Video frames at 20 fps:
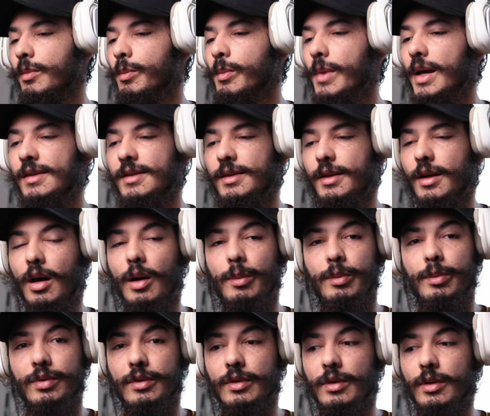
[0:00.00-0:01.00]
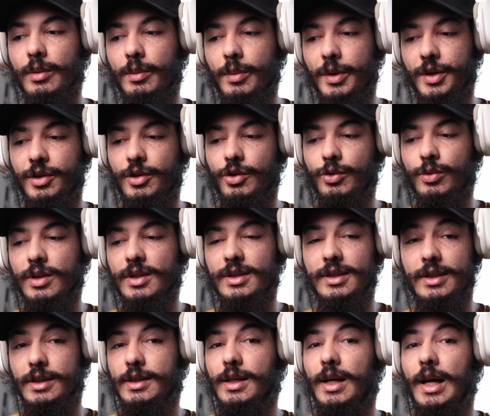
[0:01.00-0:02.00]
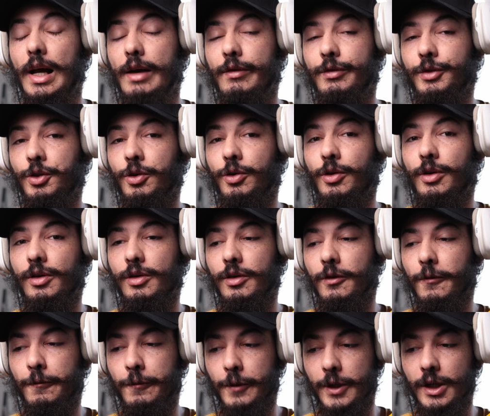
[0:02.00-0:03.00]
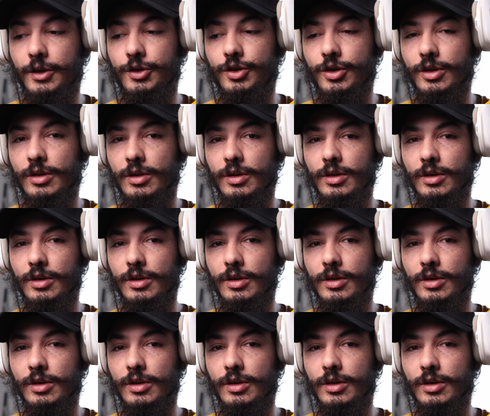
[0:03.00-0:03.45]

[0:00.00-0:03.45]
mess it up, but you will still have your footage